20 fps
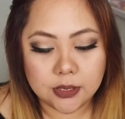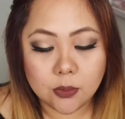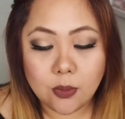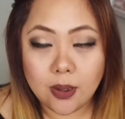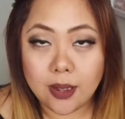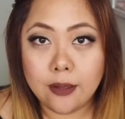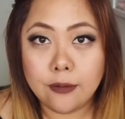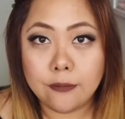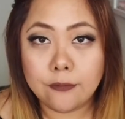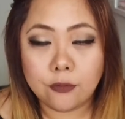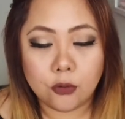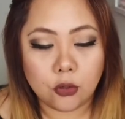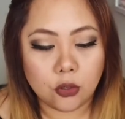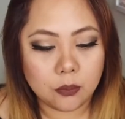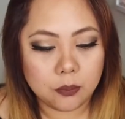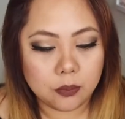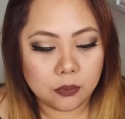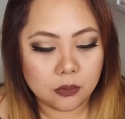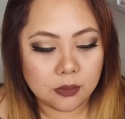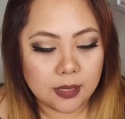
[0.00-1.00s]
quite
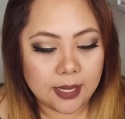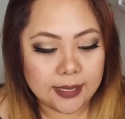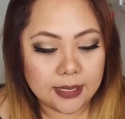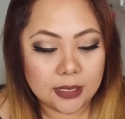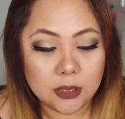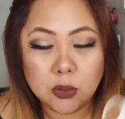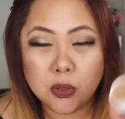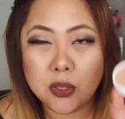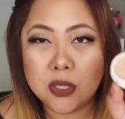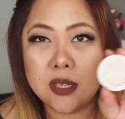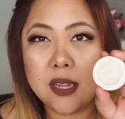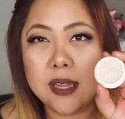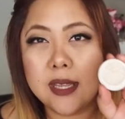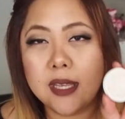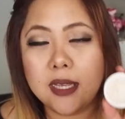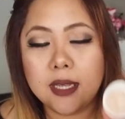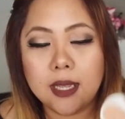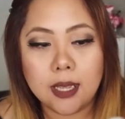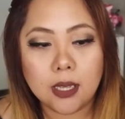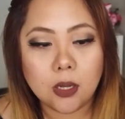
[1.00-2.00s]
affordable, and it looks
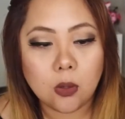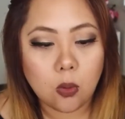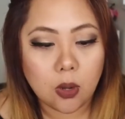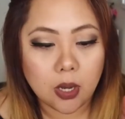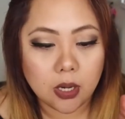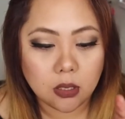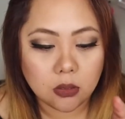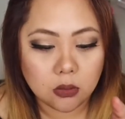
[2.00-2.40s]
like you get quite